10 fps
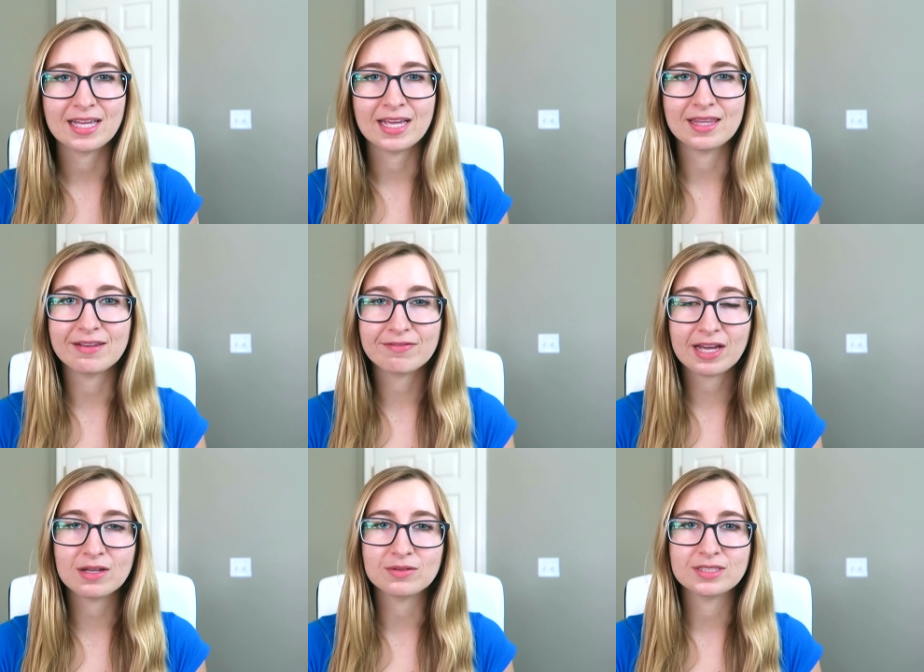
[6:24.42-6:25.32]
And they
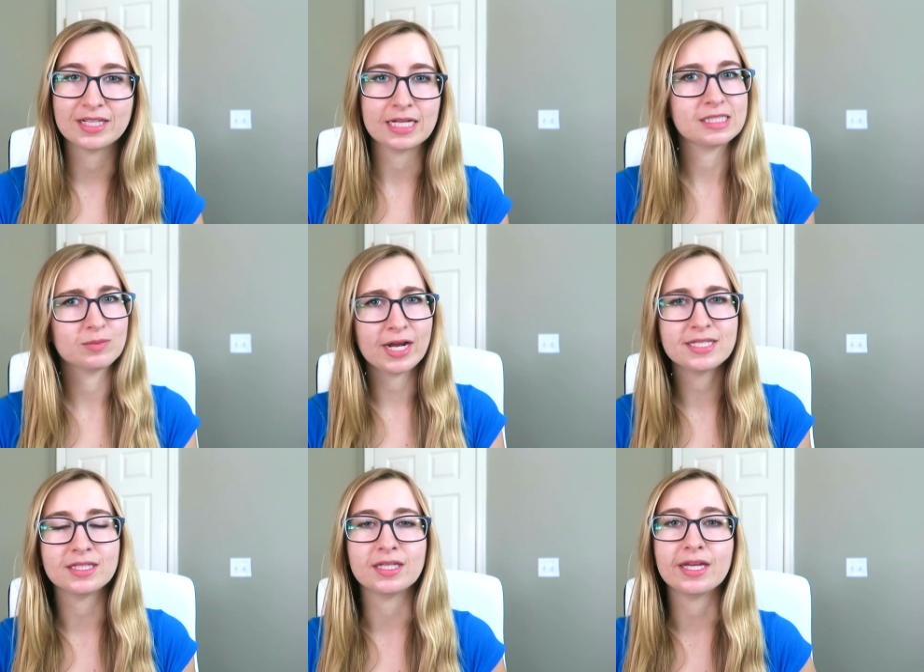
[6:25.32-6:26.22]
found that,
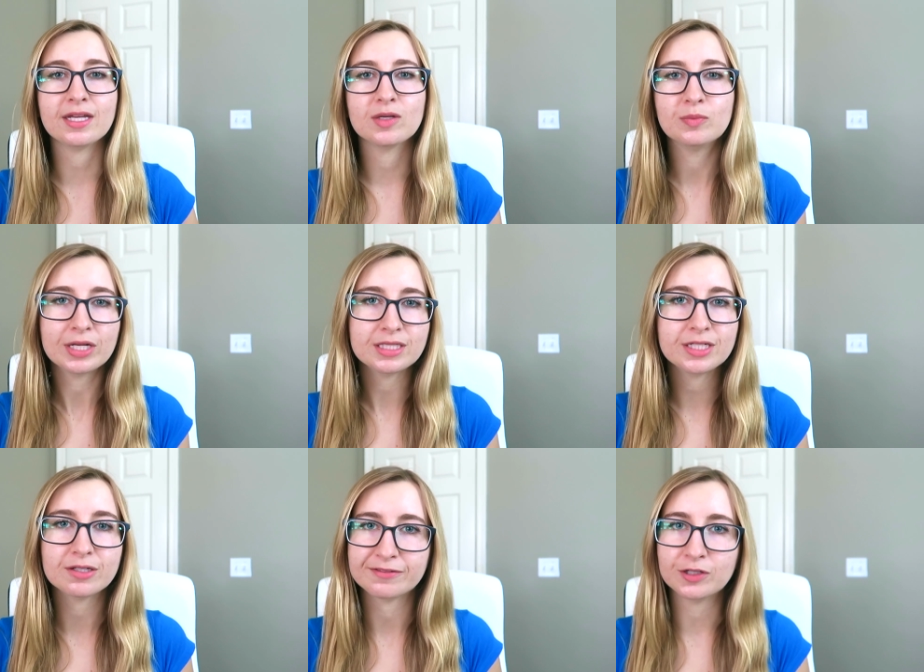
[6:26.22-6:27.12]
surprisingly,
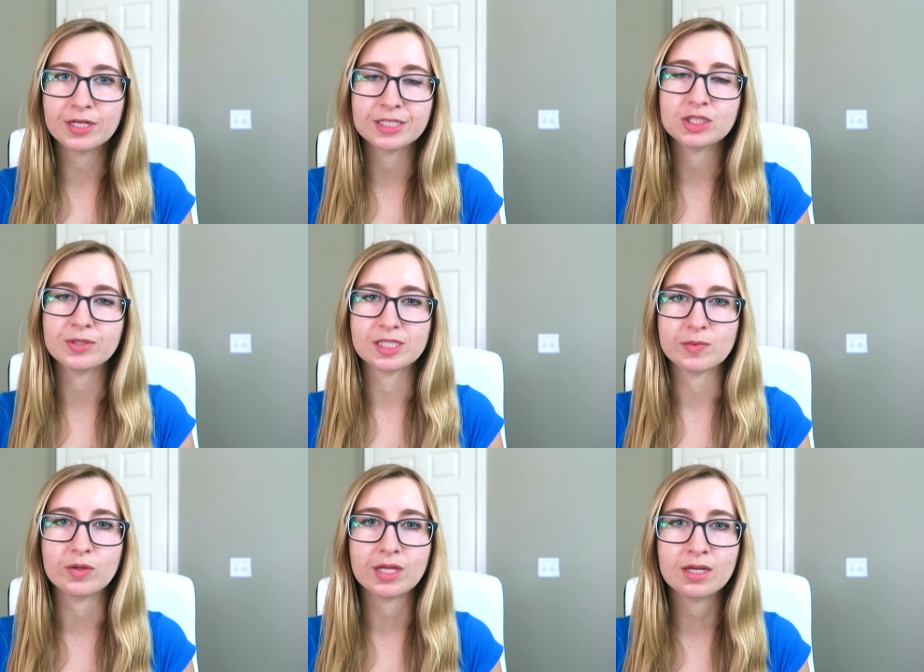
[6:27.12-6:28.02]
blending your fruit into a
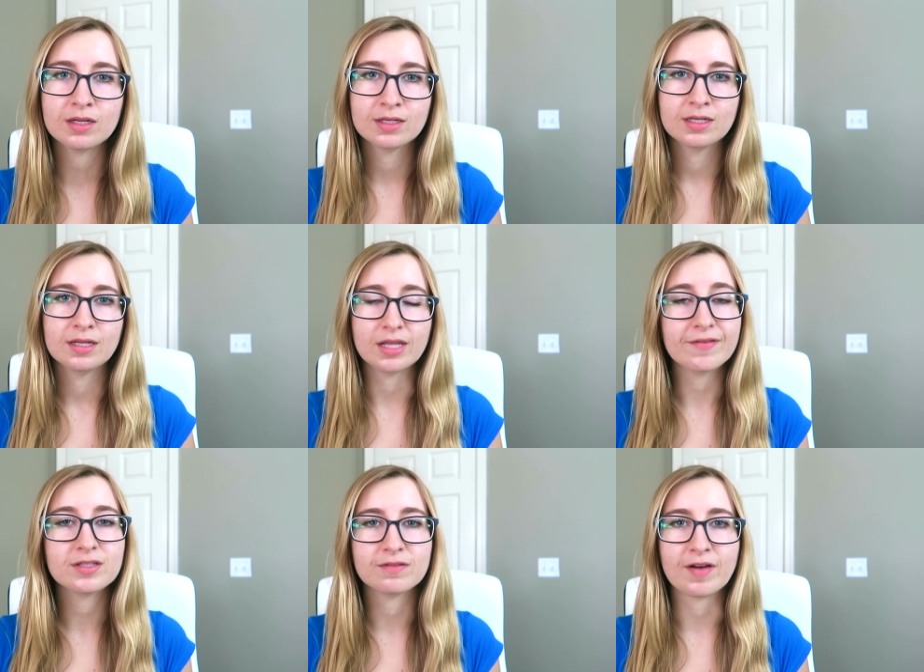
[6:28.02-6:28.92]
smoothie
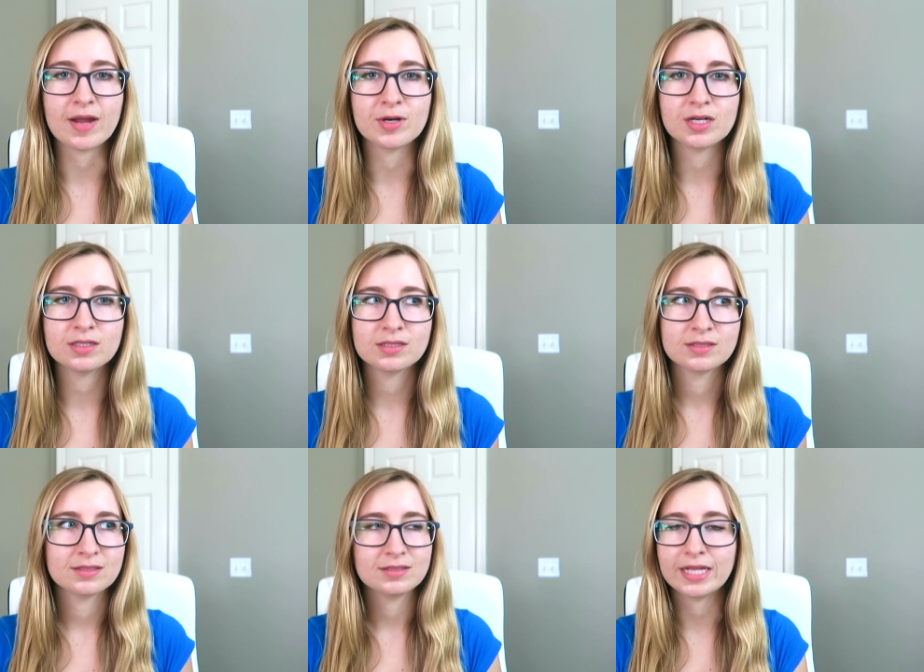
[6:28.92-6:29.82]
left the fiber
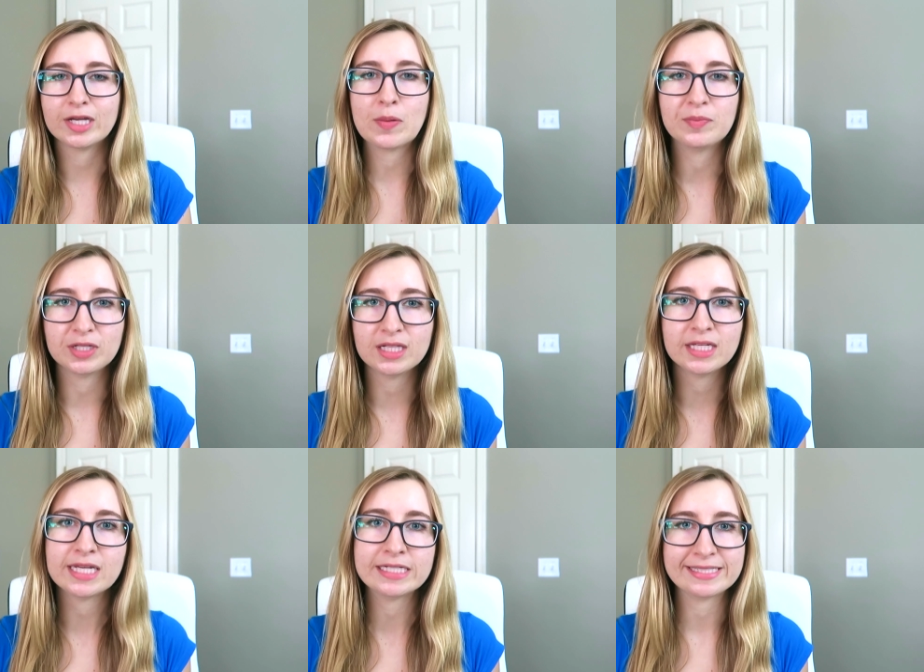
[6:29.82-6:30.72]
like
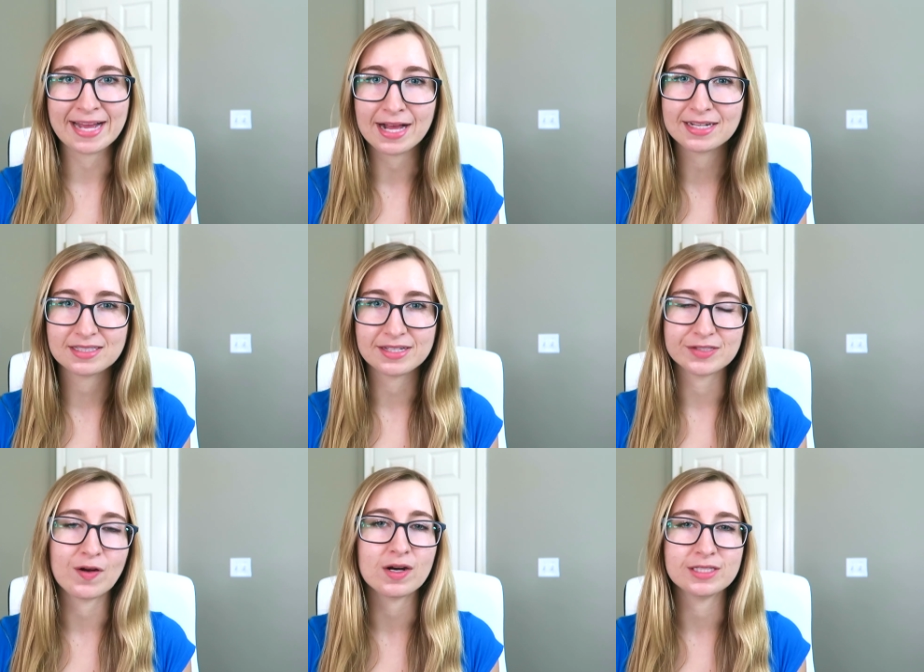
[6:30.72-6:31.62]
completely intact
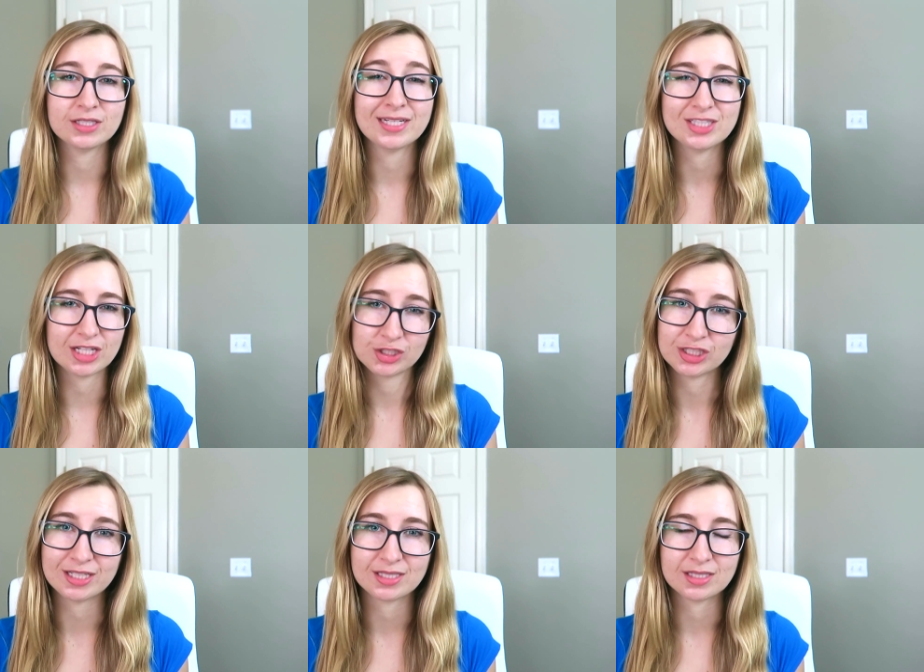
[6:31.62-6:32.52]
as far as your
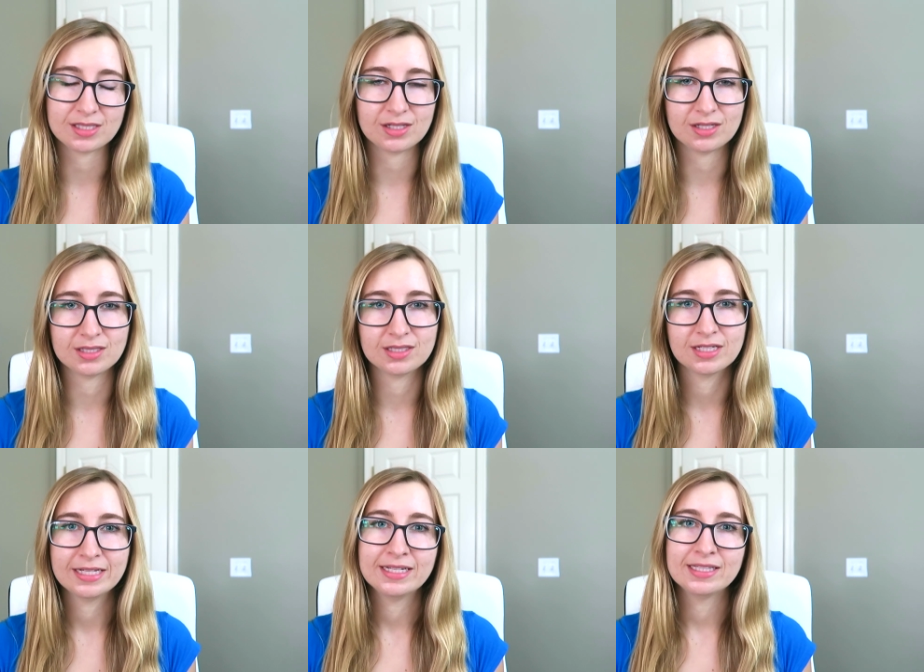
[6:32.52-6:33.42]
digestion is concerned.
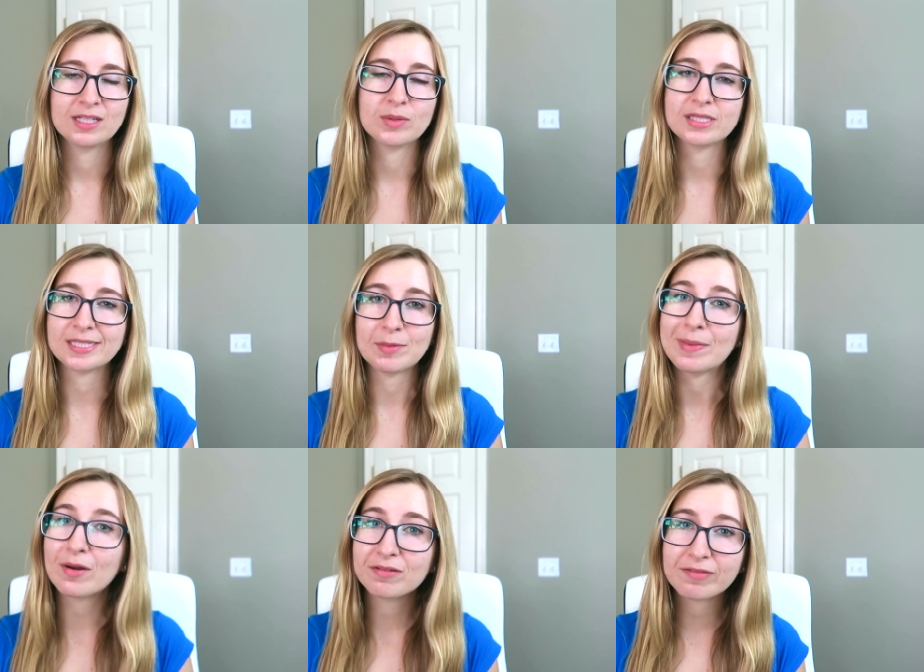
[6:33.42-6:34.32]
There was the same
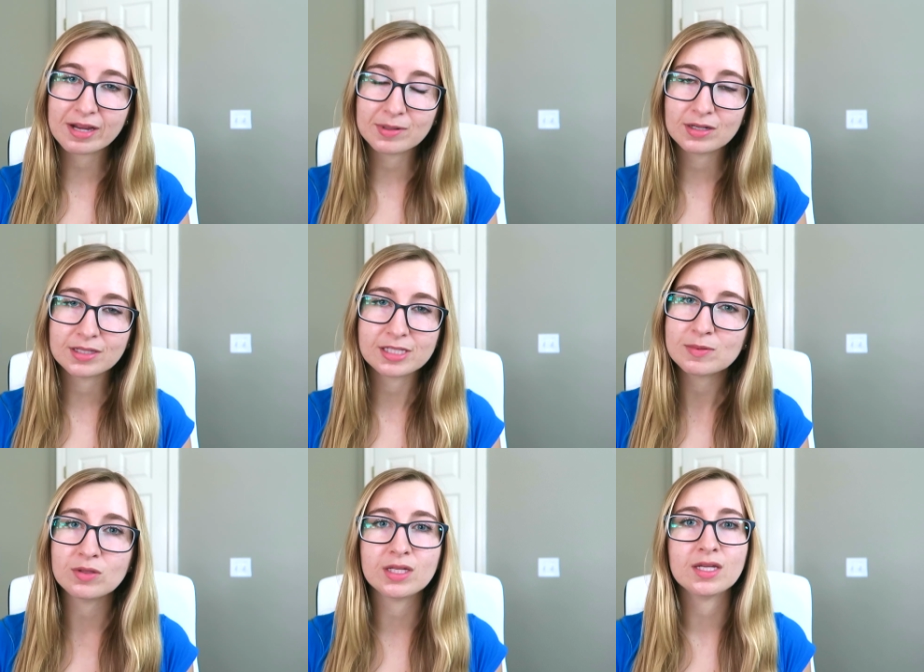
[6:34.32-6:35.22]
amount of fiber in the
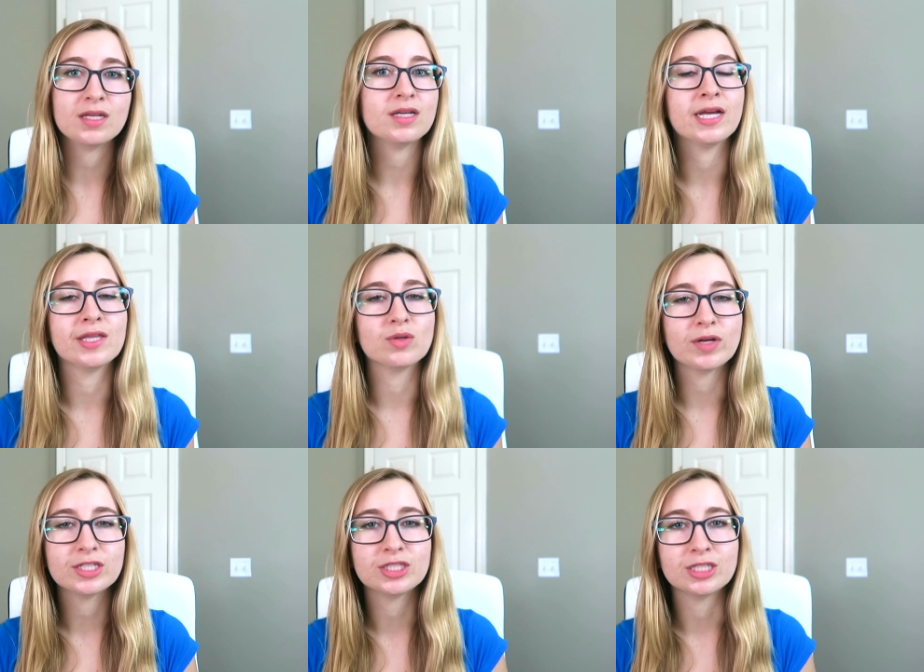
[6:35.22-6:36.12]
smoothie, and the
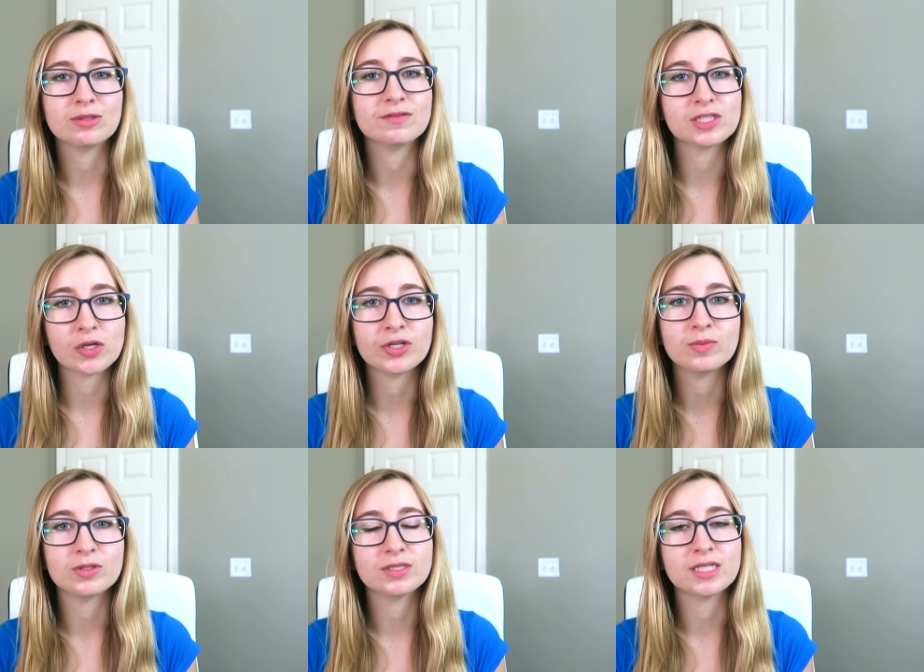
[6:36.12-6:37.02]
ratio of
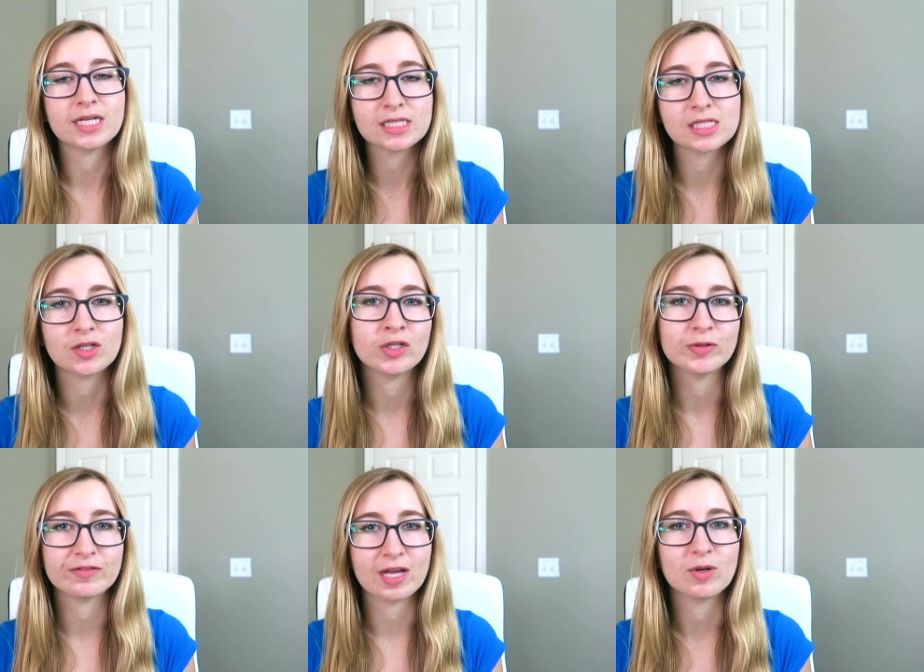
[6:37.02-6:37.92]
soluble to
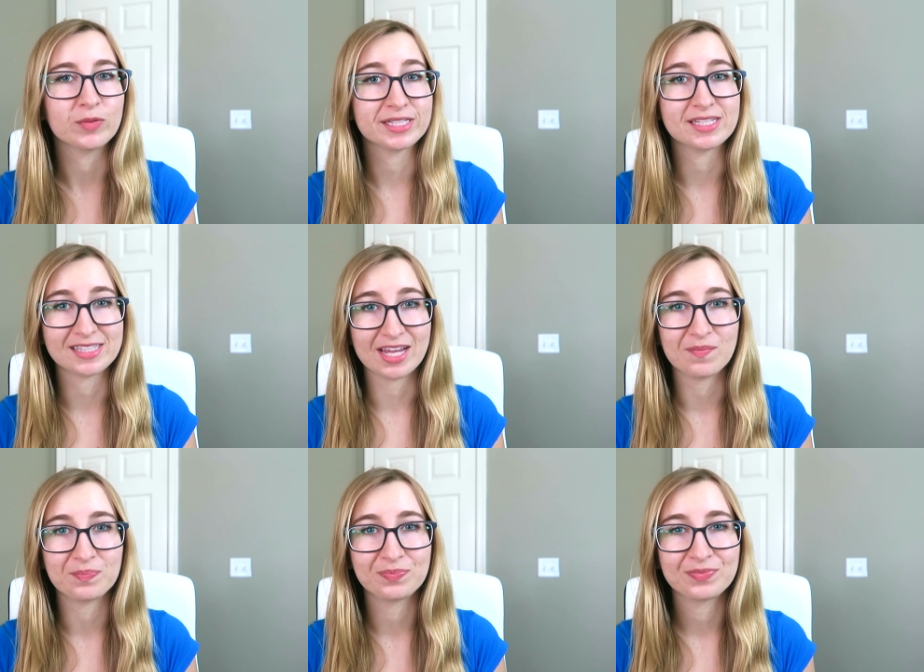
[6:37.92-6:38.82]
insoluble fiber was the
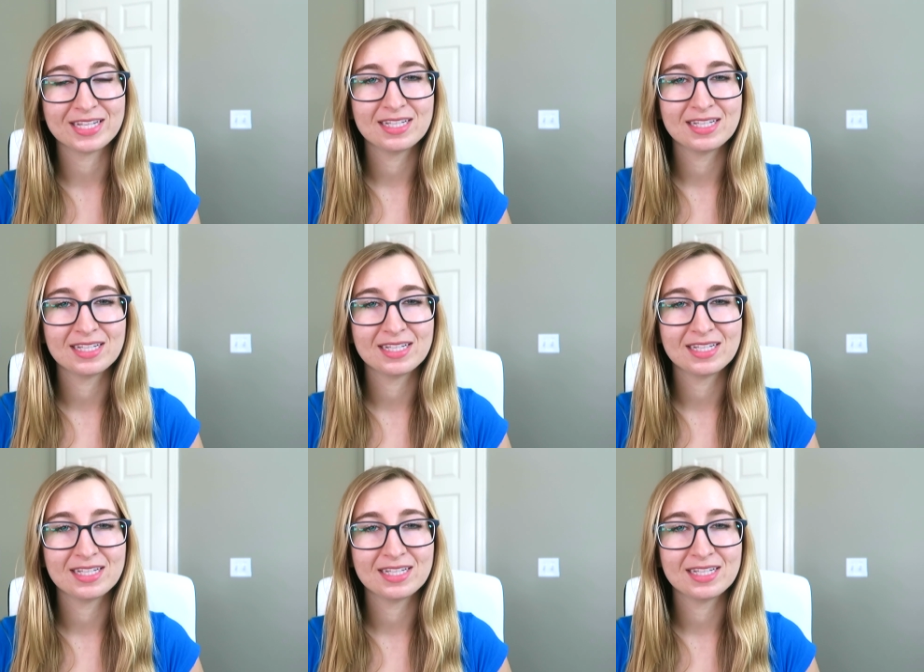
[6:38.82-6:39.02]
same.